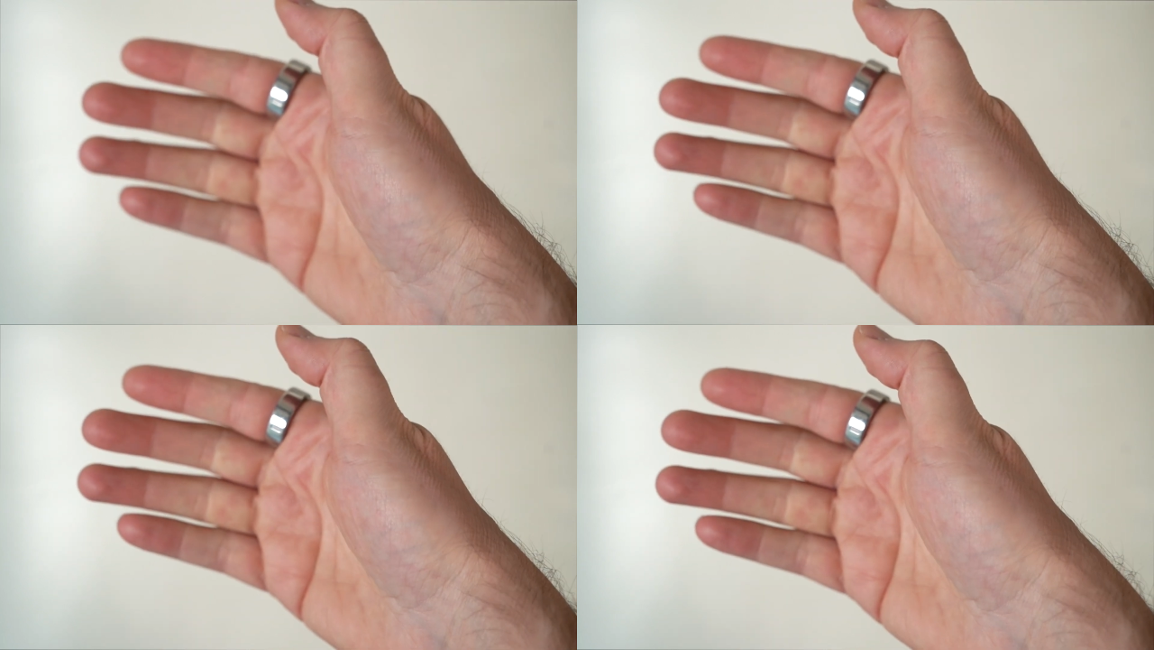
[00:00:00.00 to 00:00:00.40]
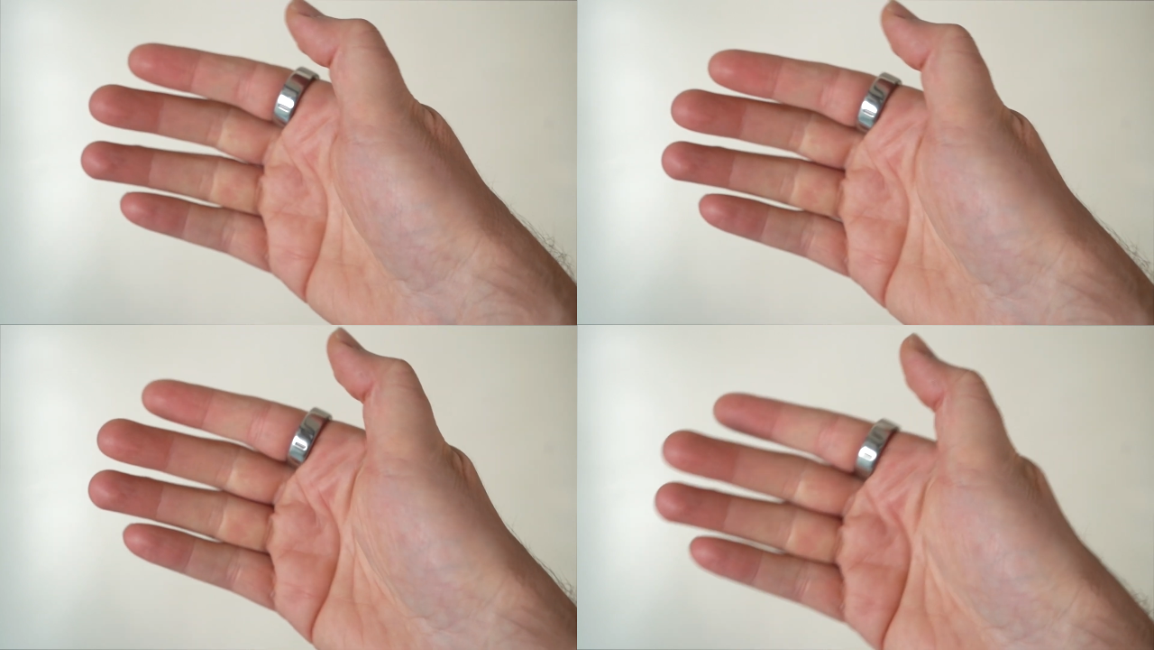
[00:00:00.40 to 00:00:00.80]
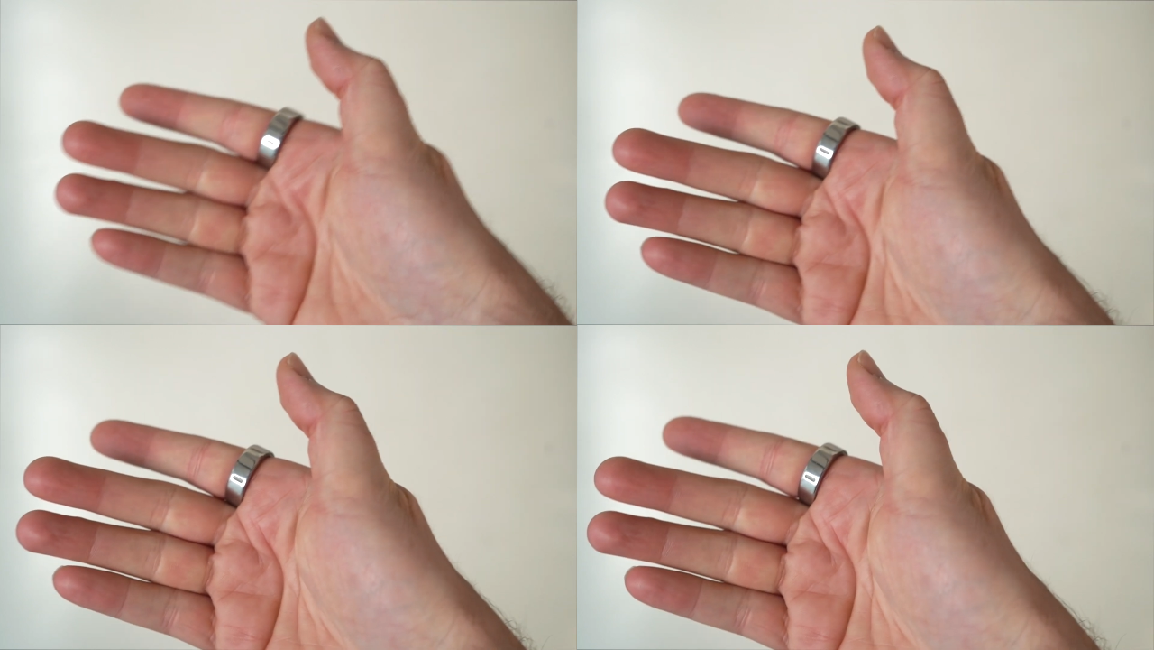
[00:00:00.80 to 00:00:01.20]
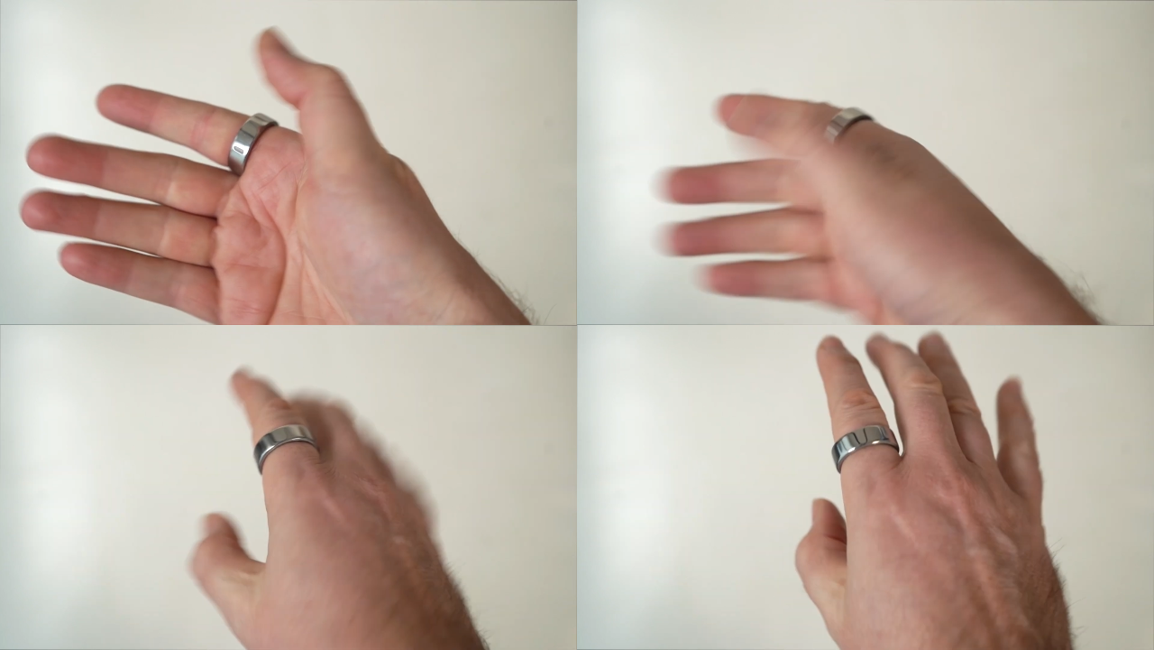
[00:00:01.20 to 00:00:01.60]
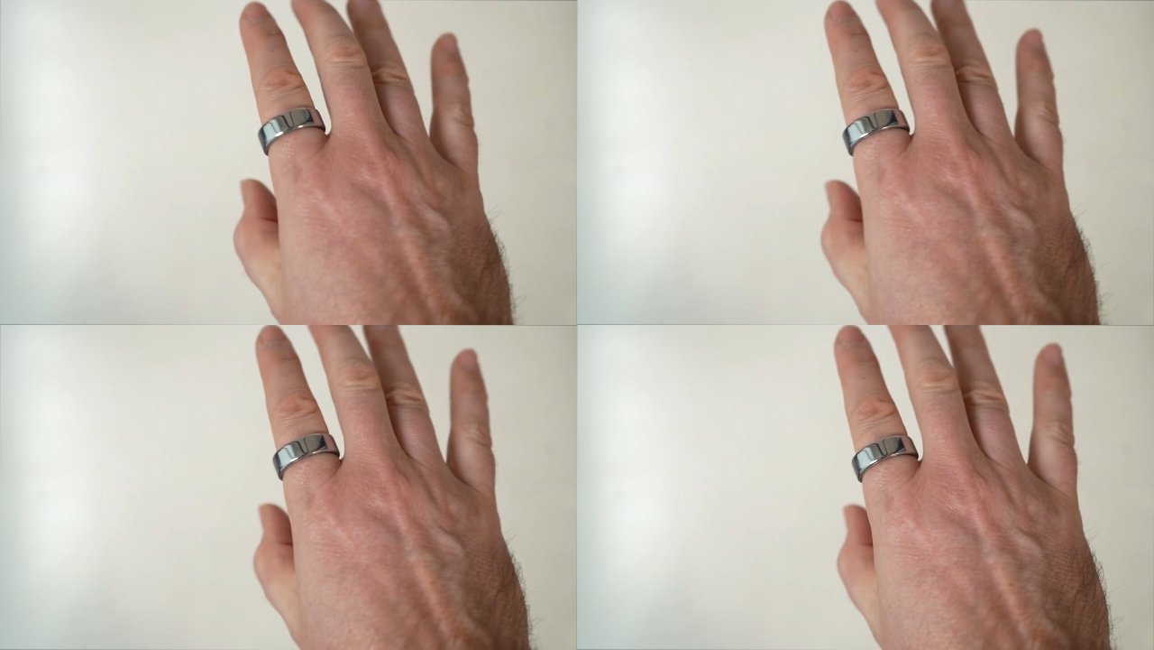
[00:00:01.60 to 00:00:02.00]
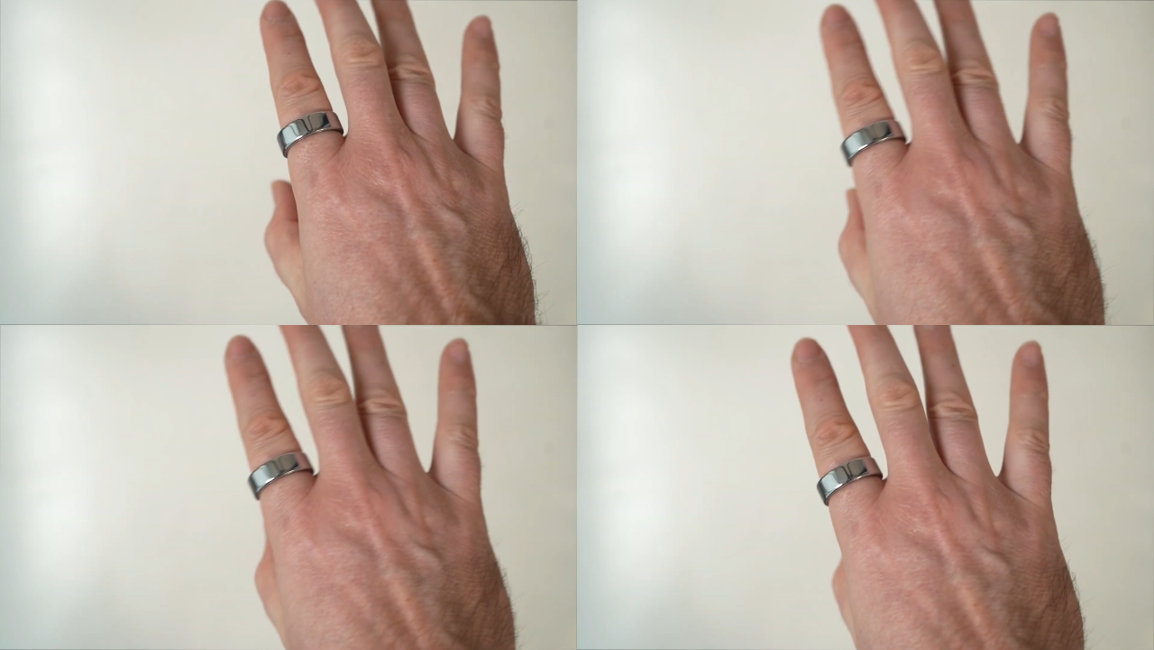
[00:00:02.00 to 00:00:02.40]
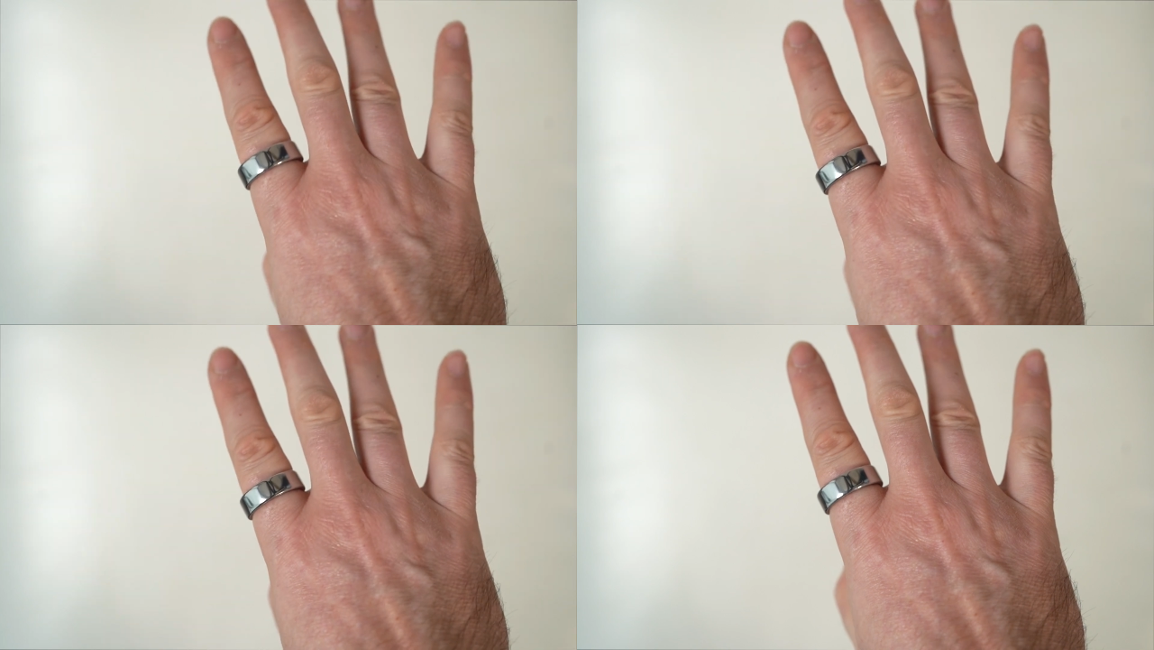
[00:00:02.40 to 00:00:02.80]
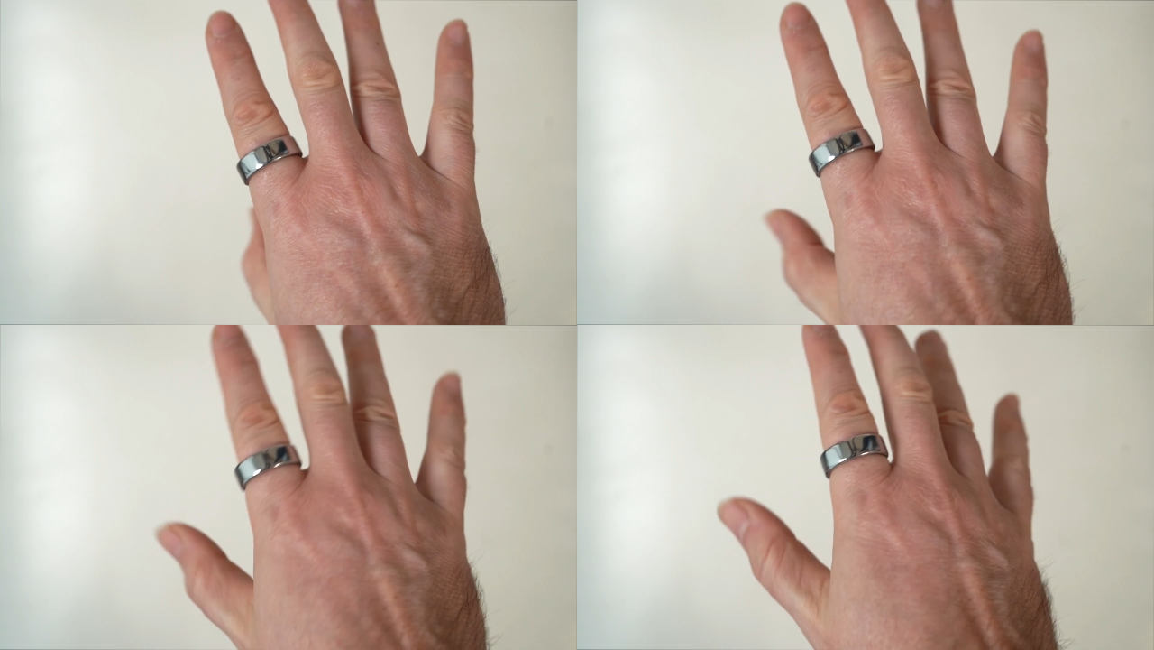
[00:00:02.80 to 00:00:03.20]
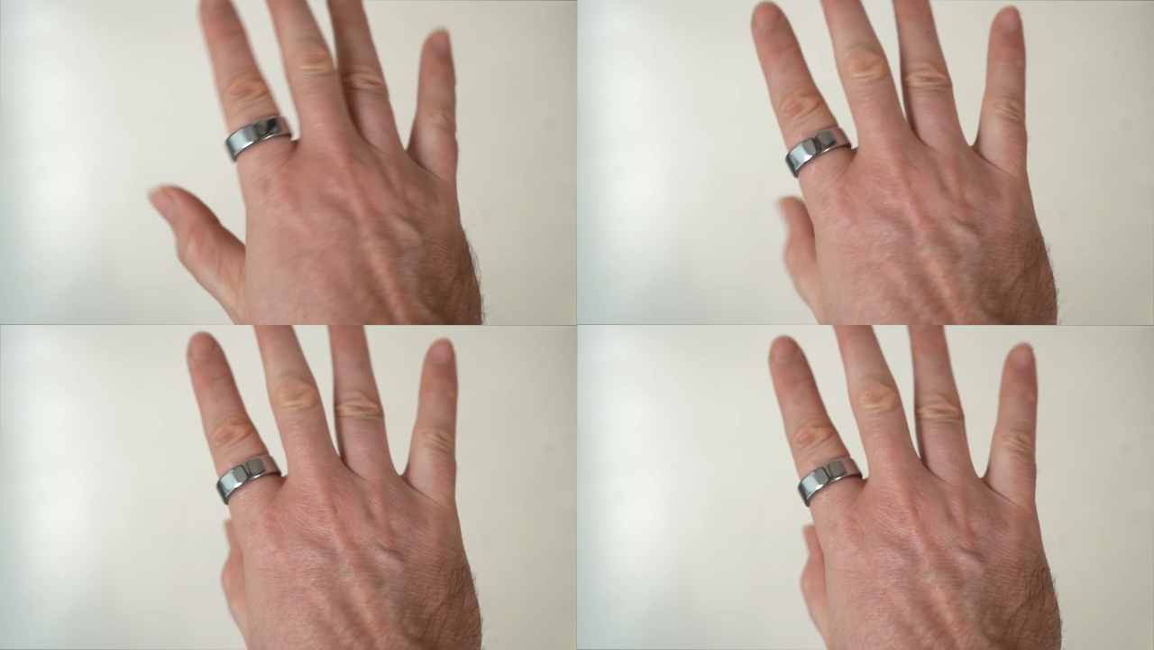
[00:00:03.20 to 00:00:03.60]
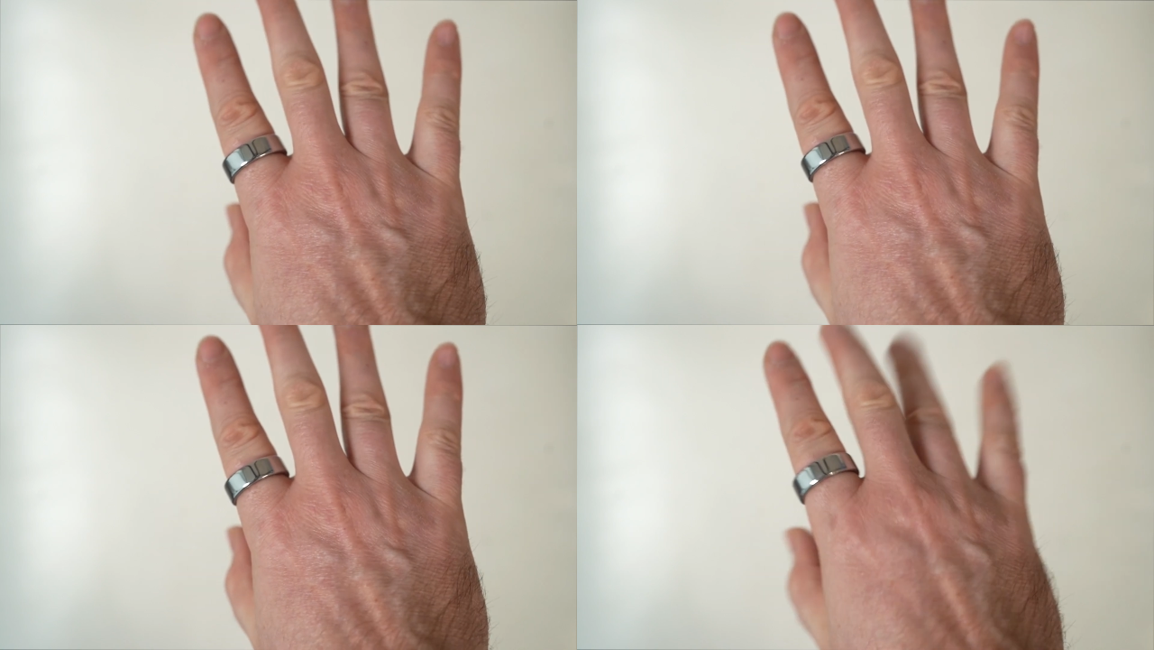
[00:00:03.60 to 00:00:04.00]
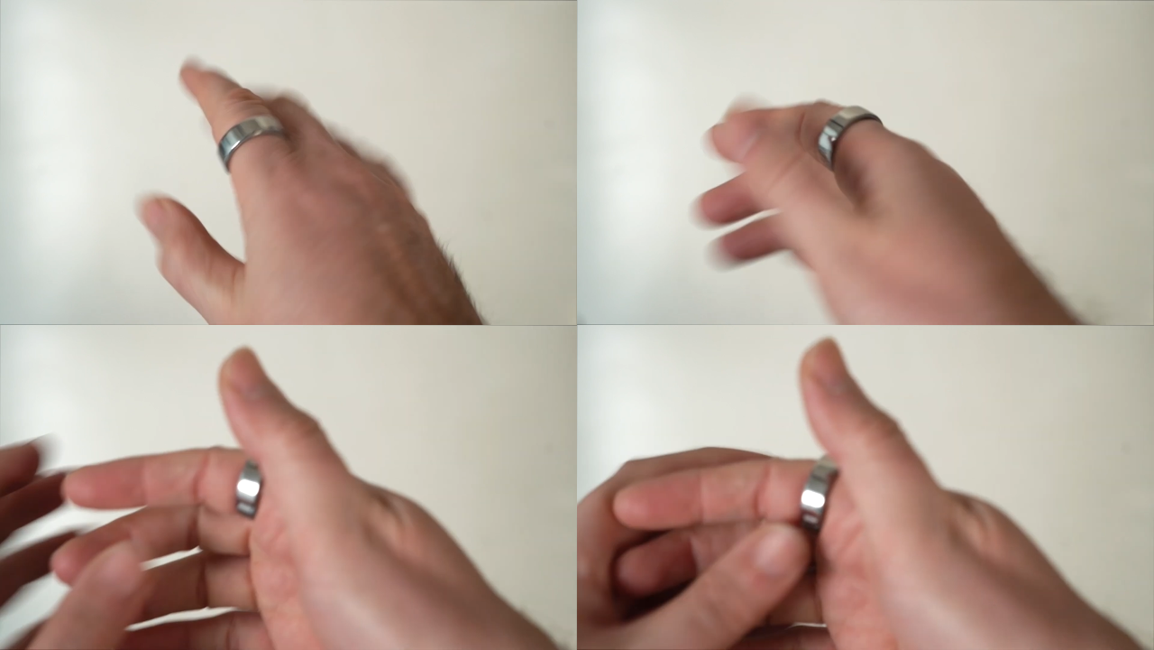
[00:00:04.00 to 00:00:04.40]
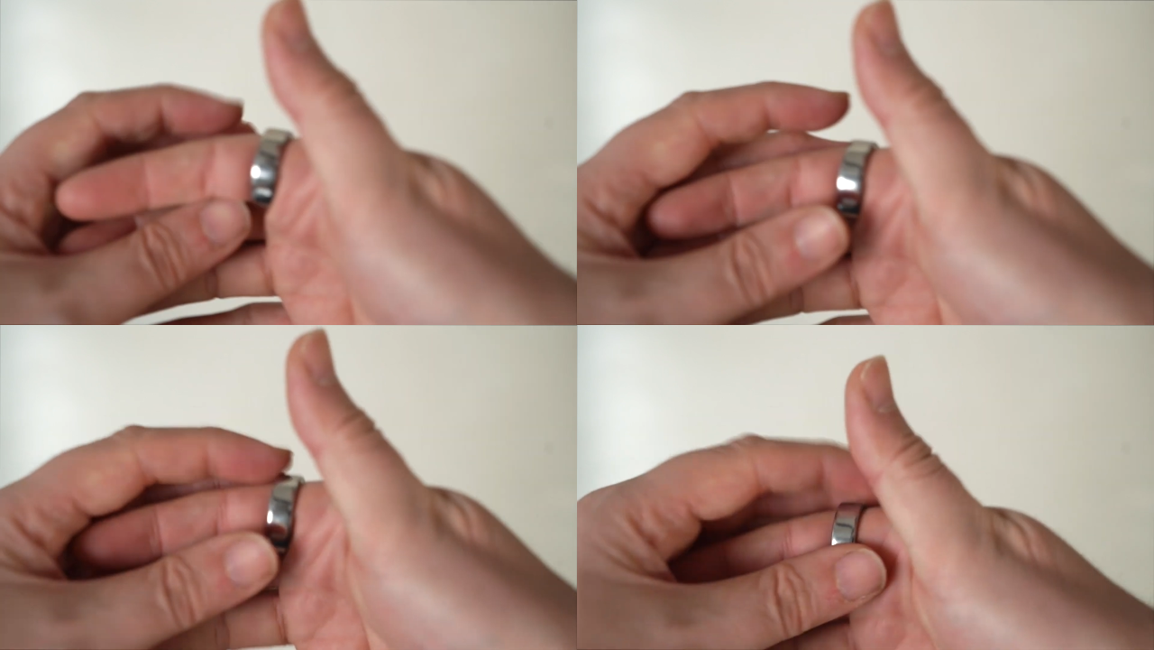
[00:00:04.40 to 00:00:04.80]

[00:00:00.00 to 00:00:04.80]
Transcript: No face is visible, so there are no lips to read.